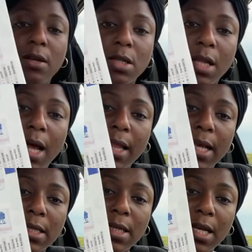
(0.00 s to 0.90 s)
a lot
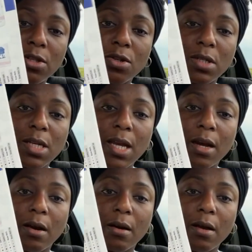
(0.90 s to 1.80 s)
less testers
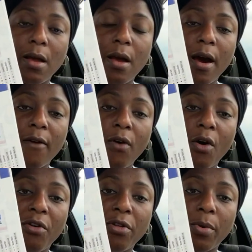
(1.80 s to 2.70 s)
here of
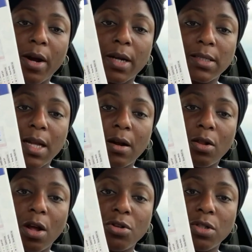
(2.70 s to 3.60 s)
all the products that our
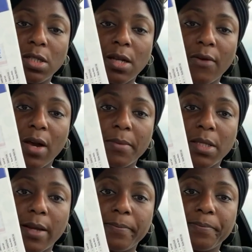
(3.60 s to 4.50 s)
laundry stuff comes
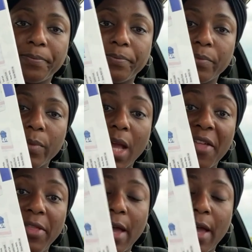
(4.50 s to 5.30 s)
in. I think that